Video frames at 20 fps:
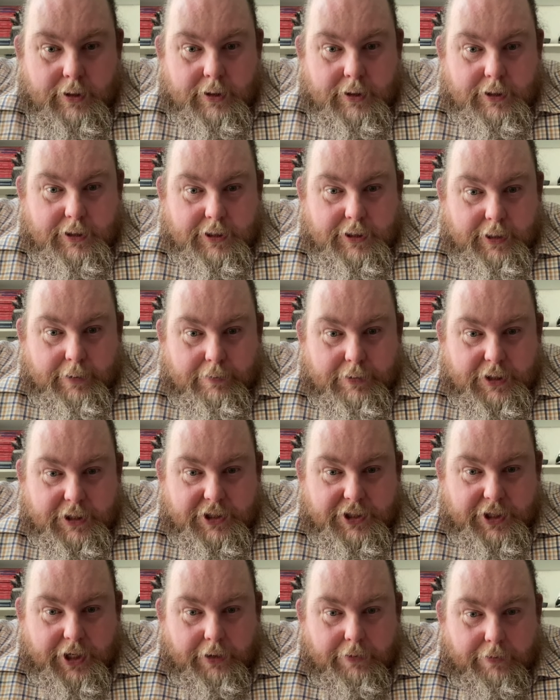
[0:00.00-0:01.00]
some
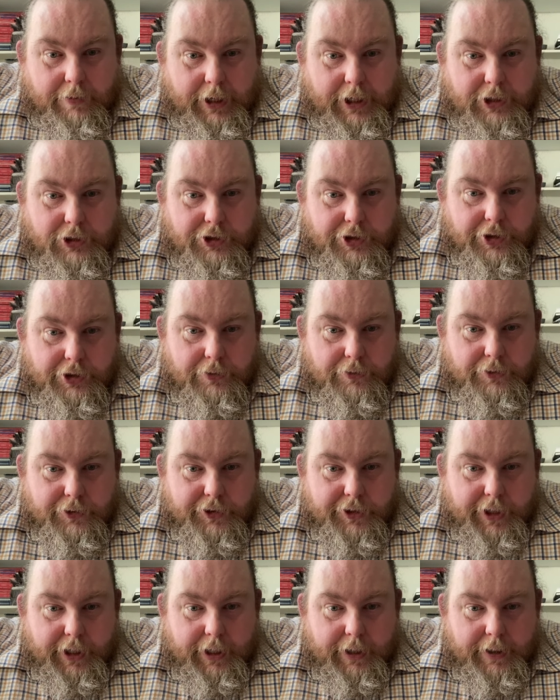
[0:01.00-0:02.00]
discoloration. You'll
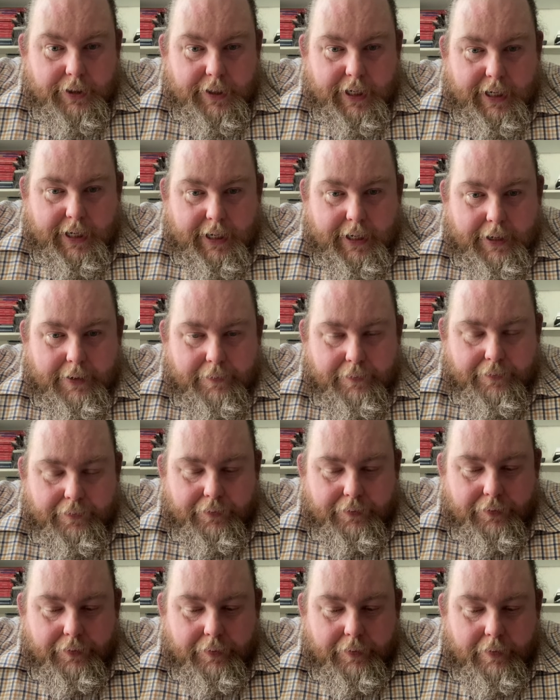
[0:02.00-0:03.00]
see it there,
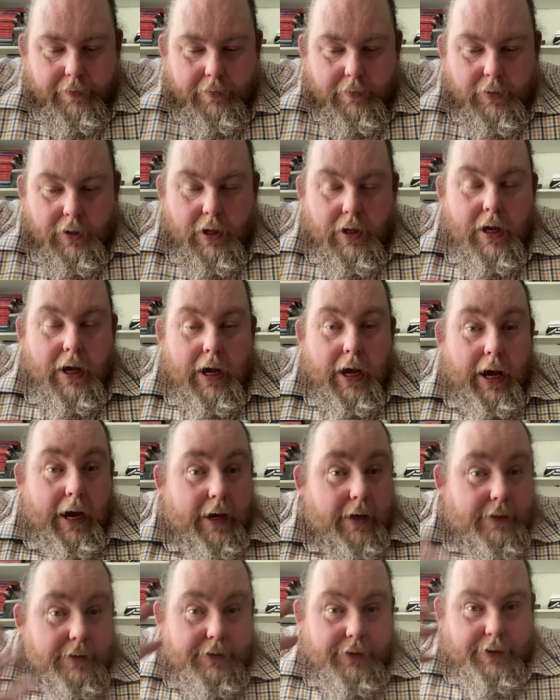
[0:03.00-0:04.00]

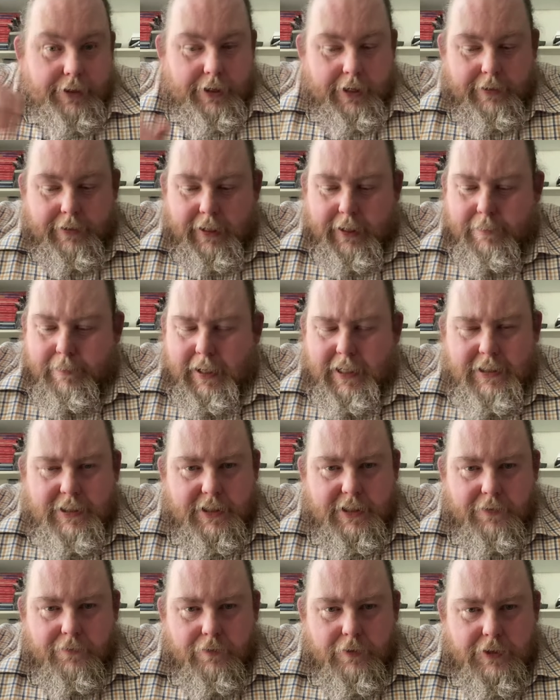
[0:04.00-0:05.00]
and you know it makes a
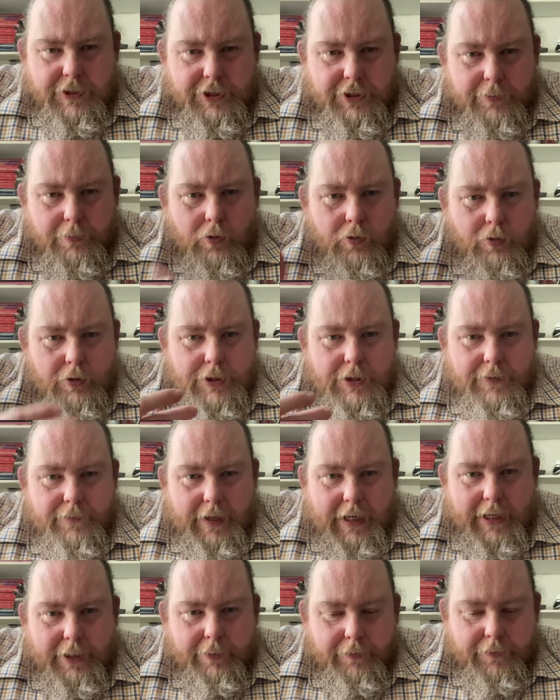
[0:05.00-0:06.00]
difference towards the
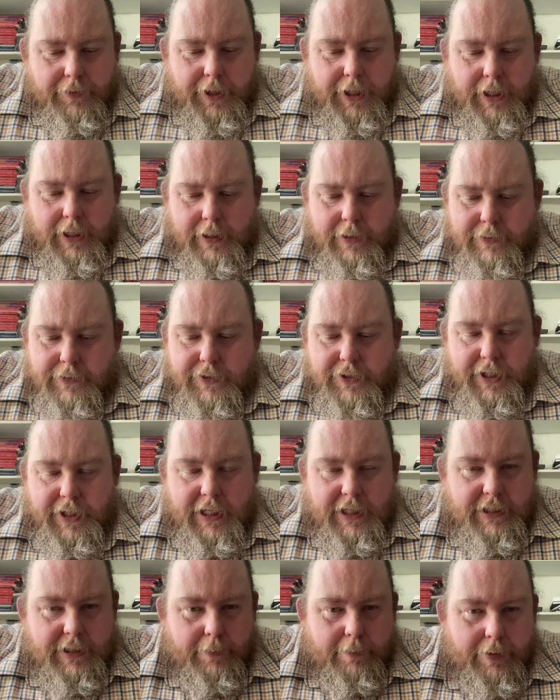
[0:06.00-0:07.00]
value of things.
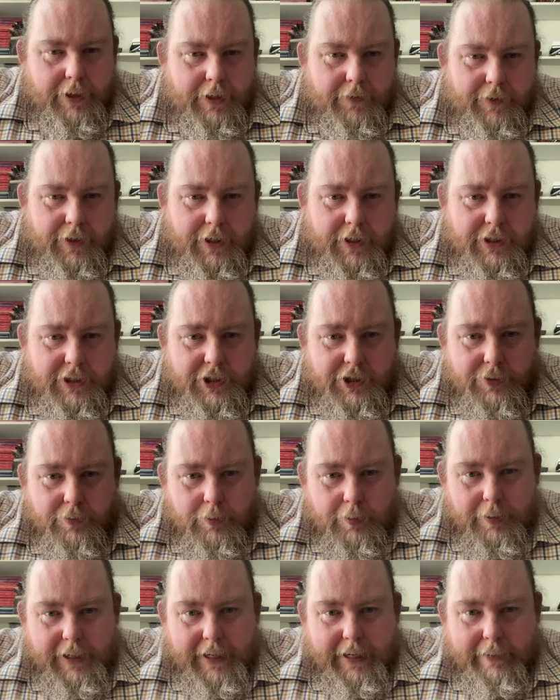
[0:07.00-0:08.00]
These in perfect condition
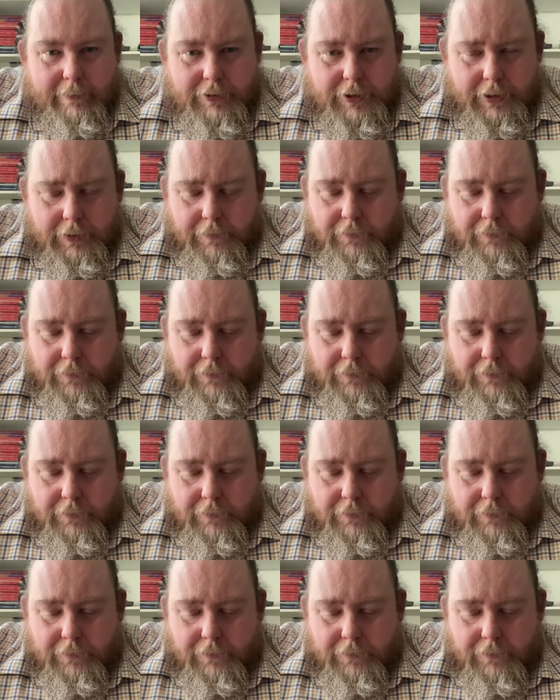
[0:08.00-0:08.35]
would be an absolute